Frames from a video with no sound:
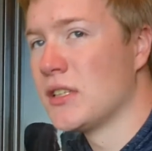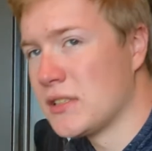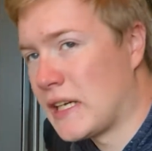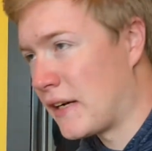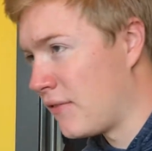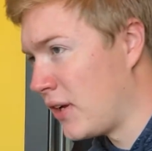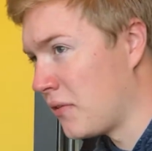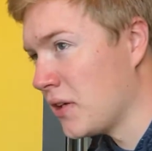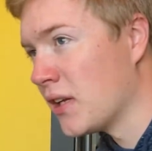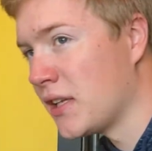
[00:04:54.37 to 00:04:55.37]
It's got a
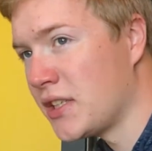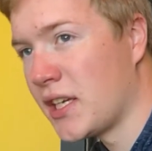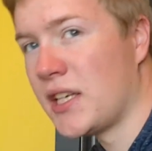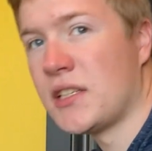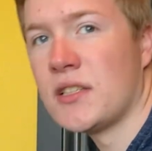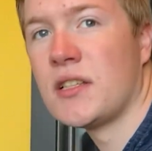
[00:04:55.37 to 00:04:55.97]
very good education